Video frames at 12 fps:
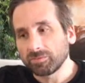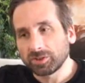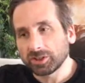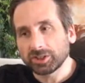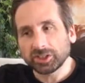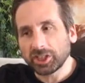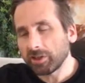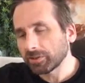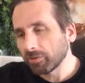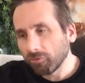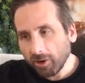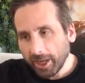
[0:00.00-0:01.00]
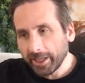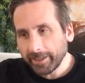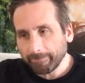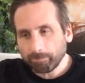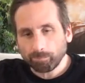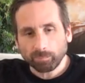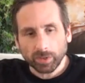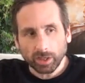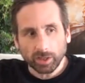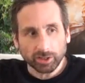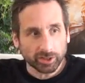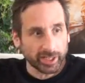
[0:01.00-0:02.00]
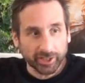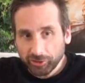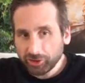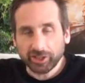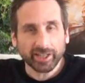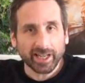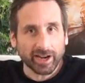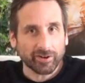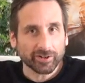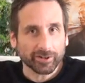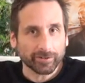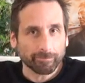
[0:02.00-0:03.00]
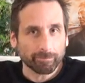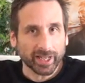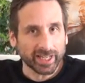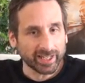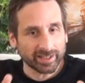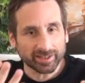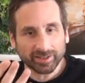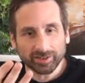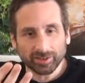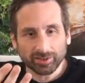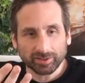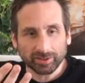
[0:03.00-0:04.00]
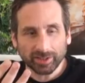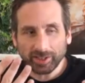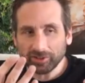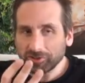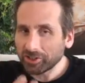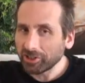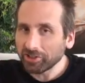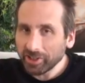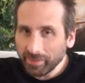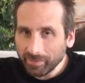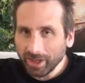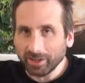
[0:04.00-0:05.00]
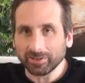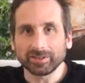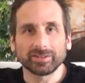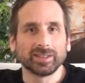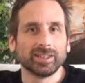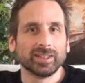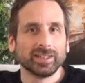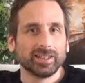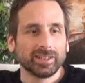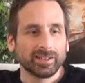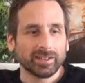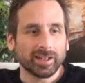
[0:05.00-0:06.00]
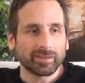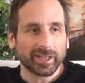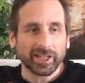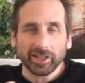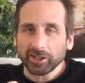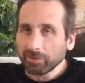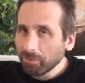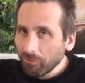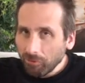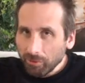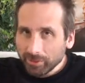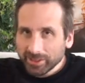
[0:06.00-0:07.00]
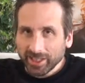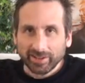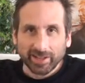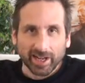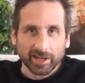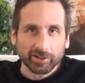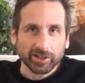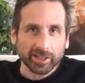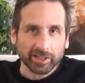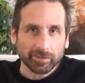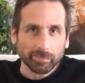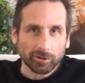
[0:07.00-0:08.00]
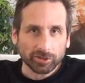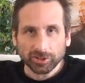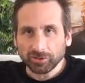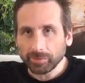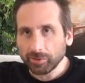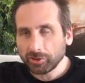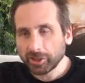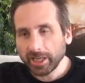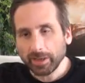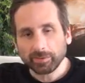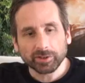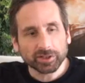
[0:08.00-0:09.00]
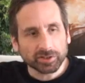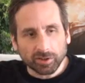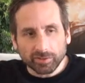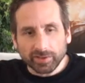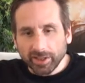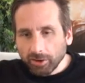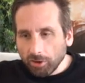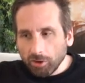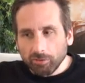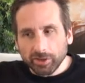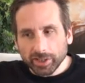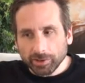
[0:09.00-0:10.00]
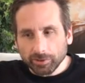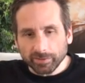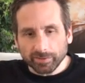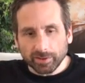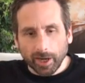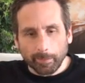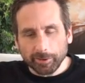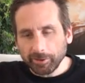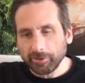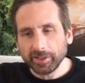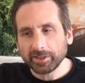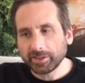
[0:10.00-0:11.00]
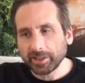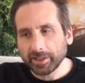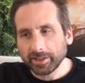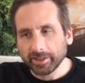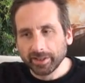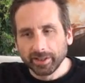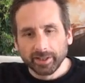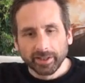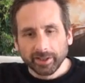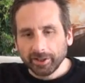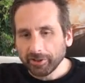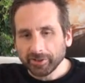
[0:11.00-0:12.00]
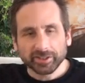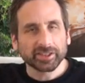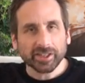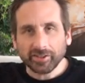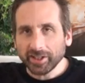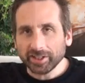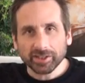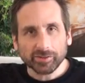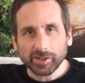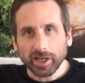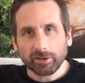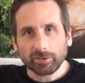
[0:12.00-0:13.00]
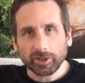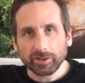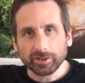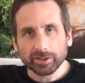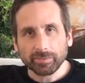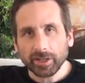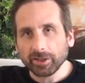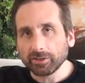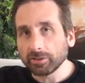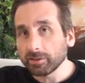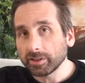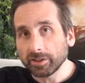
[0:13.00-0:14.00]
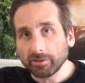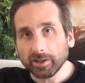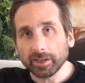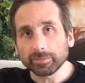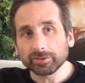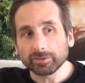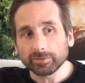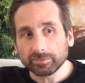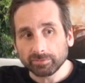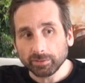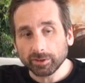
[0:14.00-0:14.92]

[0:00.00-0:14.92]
just the challenge of writing an interesting character, making it an interesting looking model, getting a good performance out of the actor, getting good motion to the motion capture, just then all these sort of opportunistic, heuristic things going on with her just made her an incredible